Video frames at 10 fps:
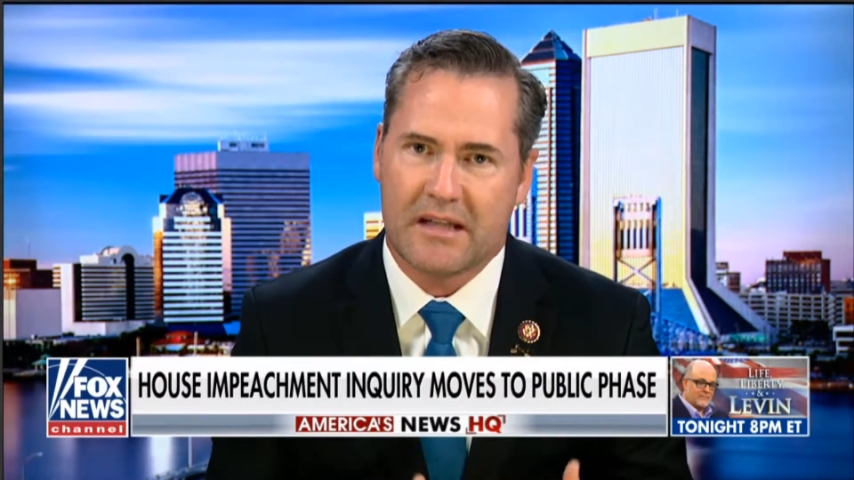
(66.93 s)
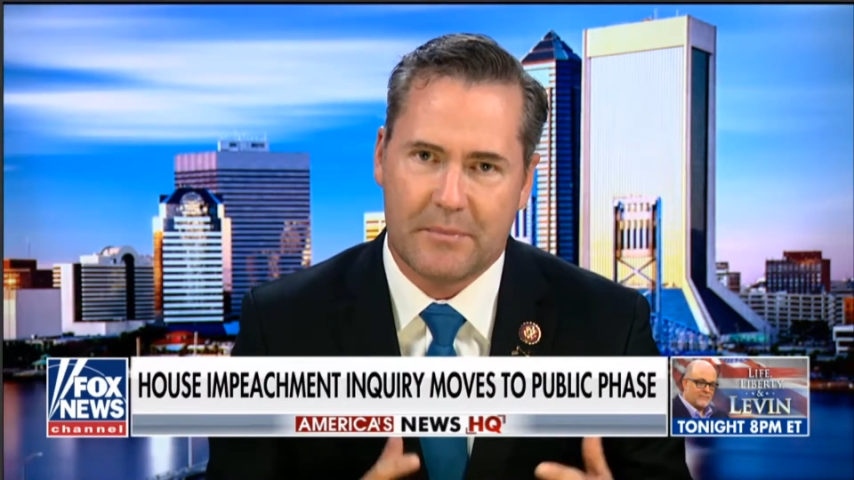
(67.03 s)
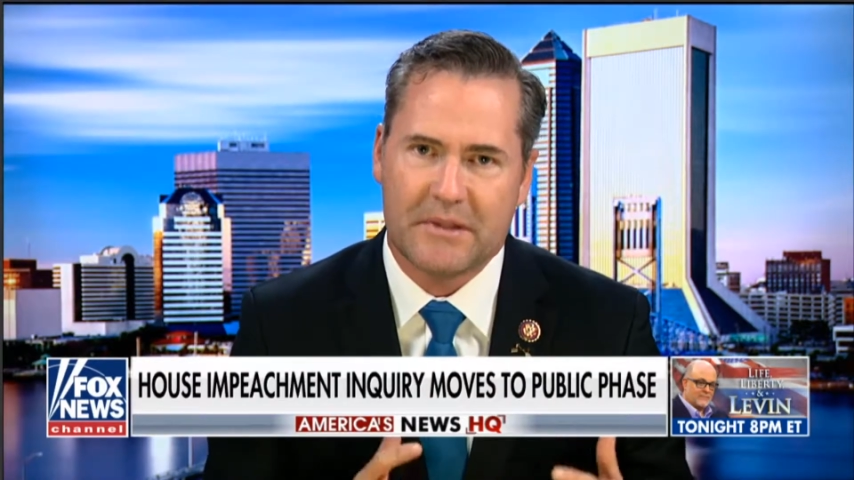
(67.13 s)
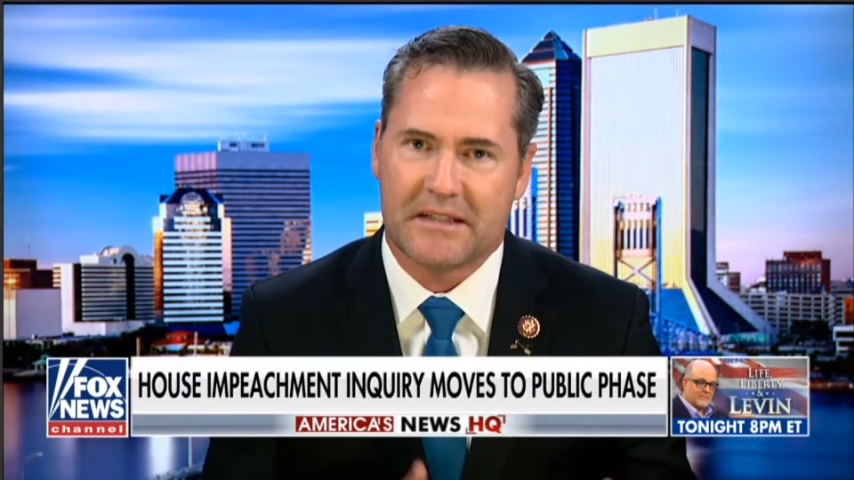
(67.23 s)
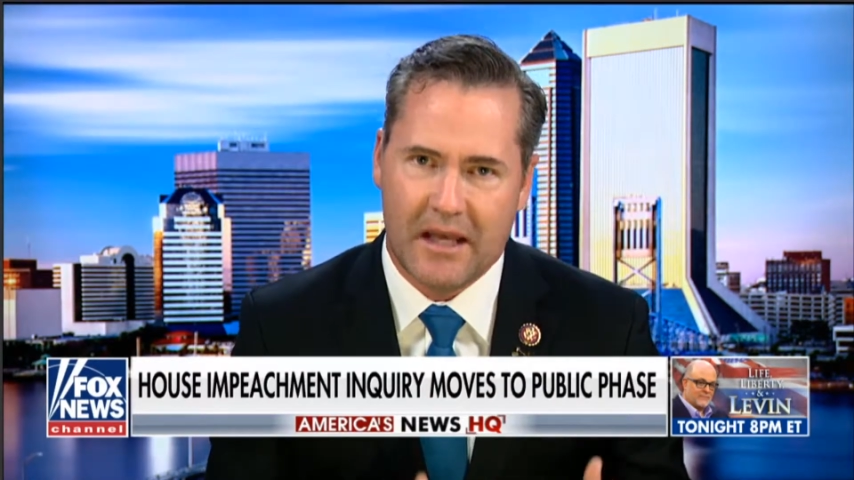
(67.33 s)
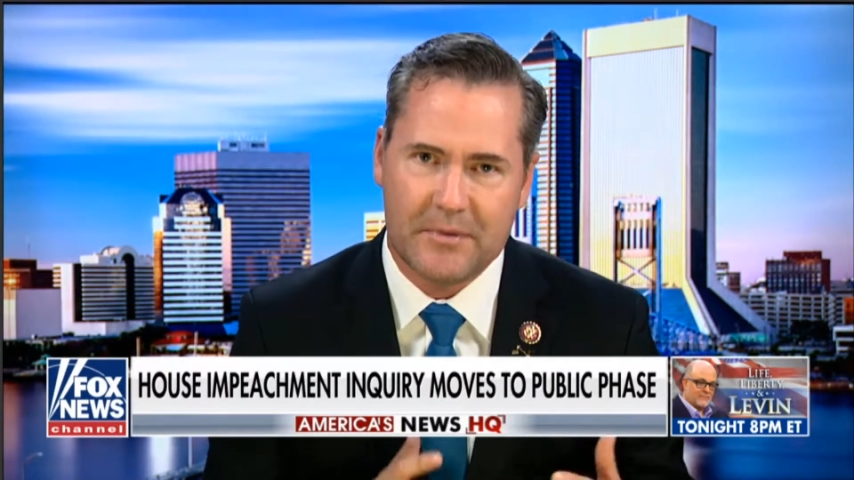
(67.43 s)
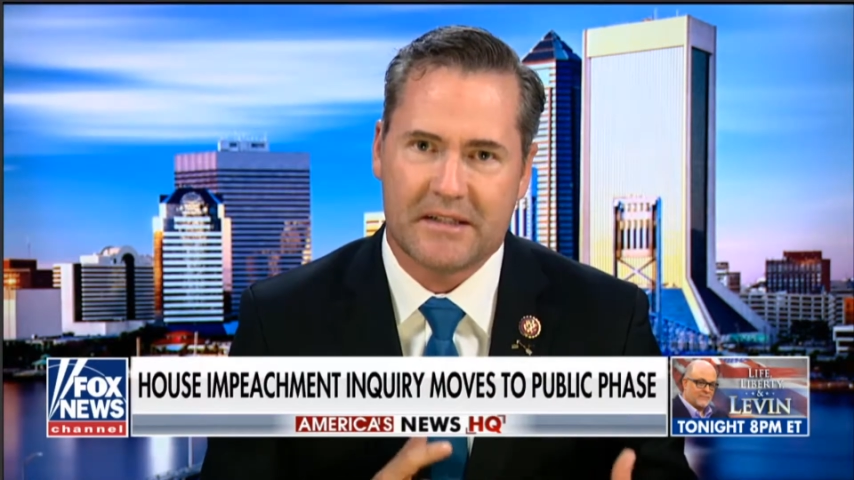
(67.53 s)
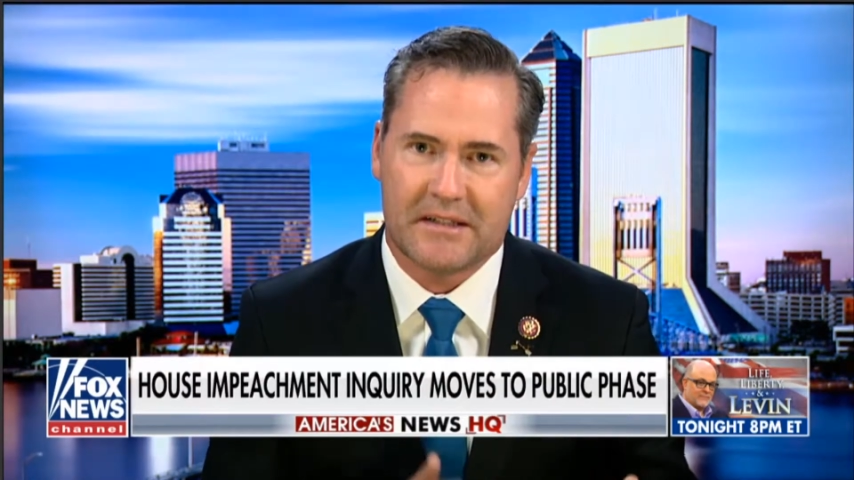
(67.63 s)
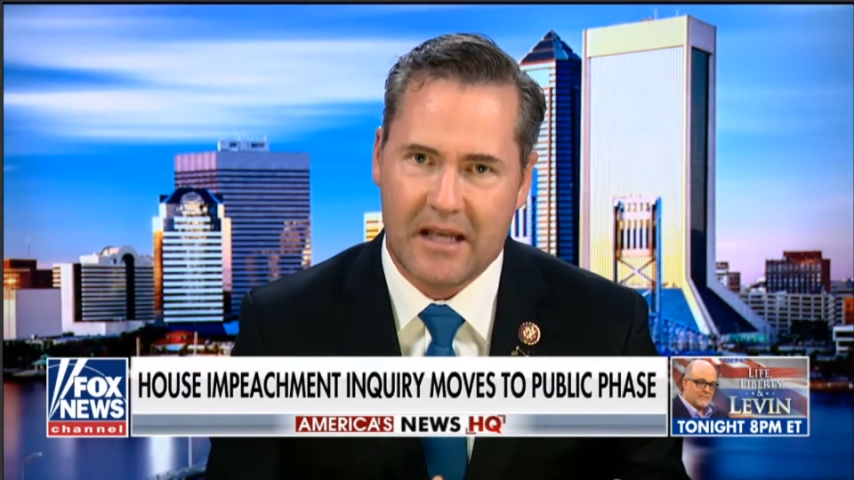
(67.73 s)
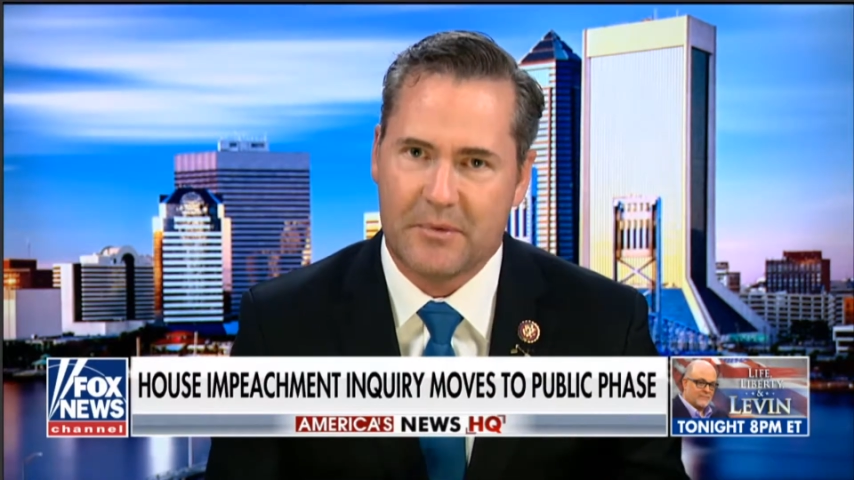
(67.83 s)

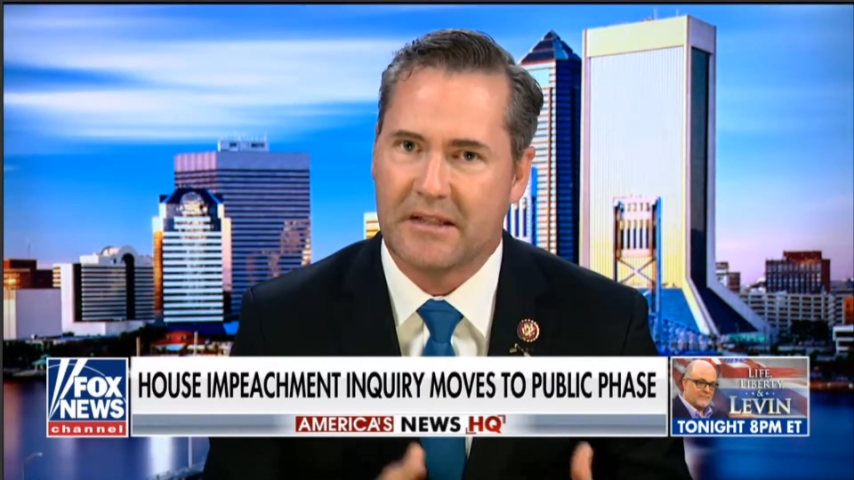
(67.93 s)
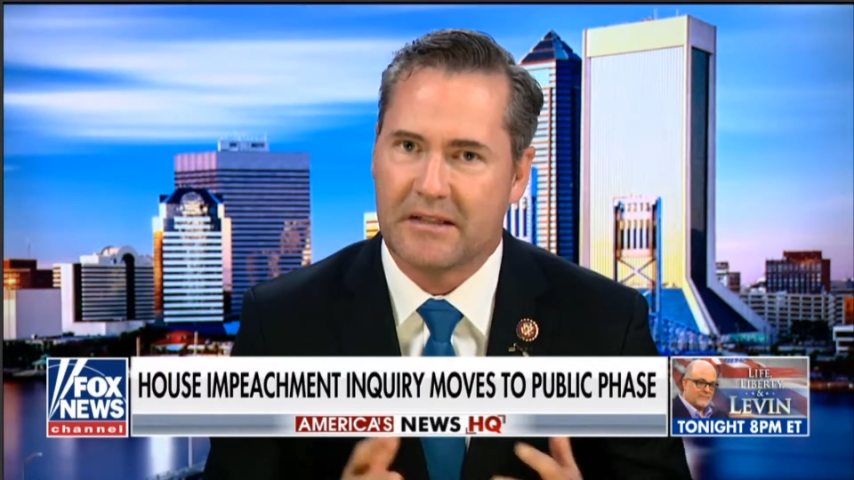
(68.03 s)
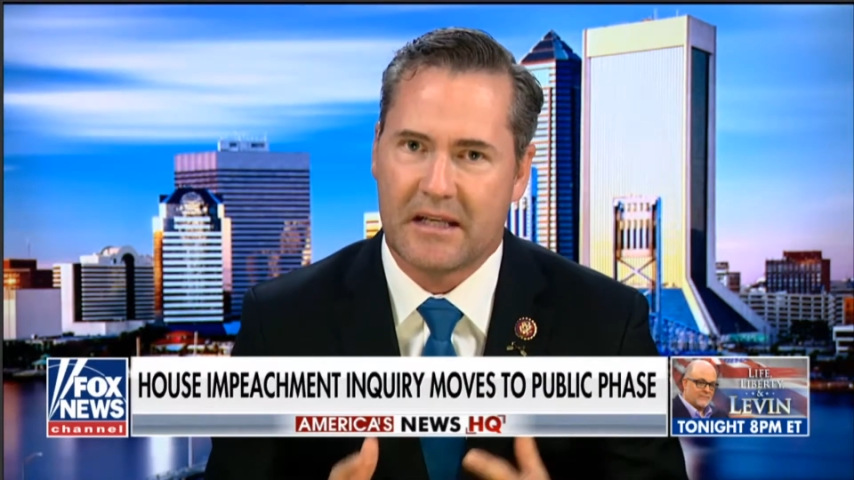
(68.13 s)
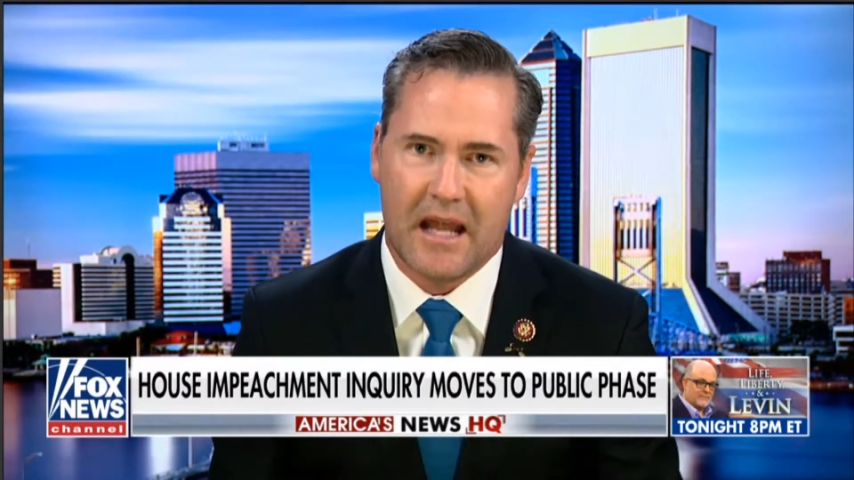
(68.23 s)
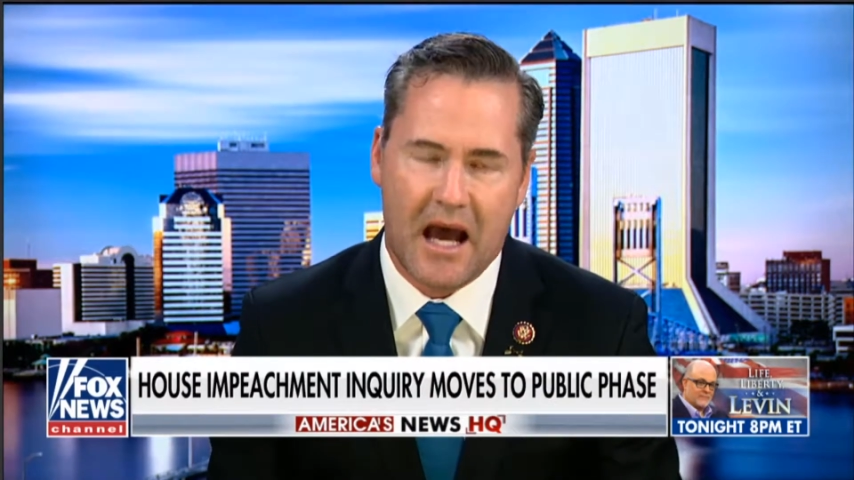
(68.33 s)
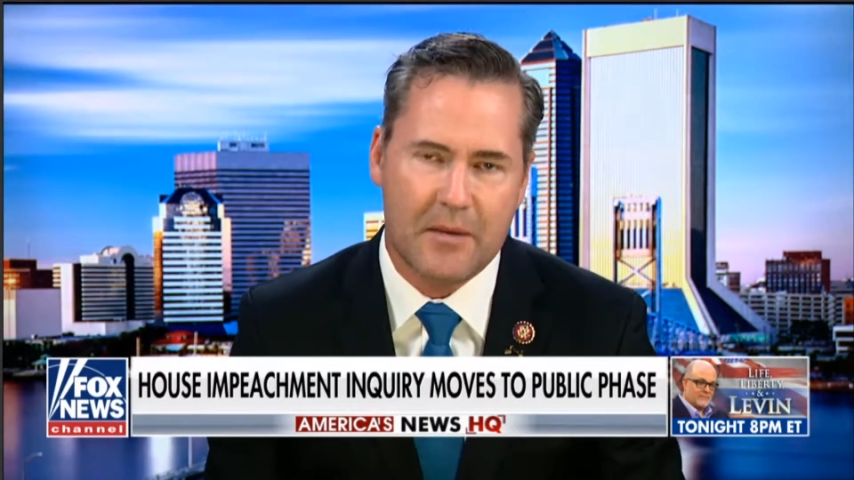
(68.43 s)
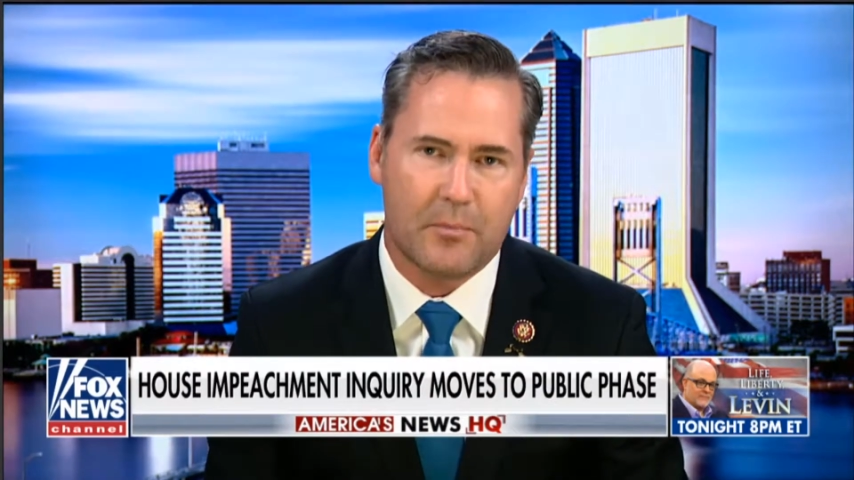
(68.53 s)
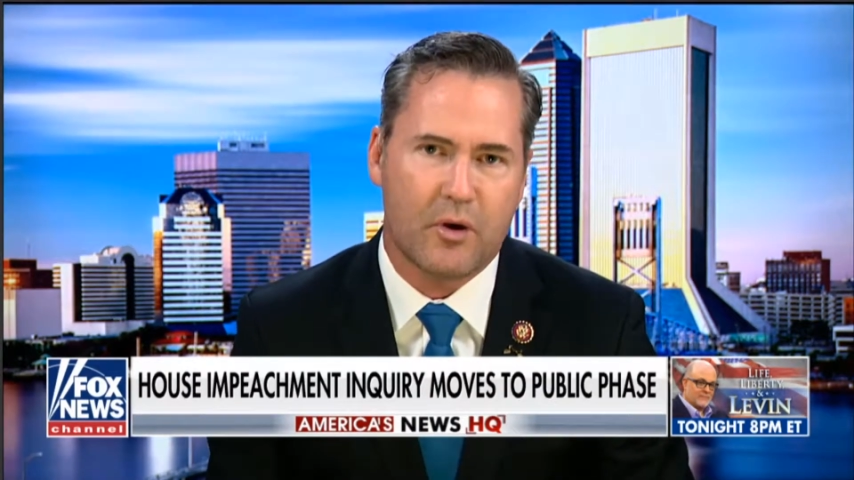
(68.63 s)
substance, and not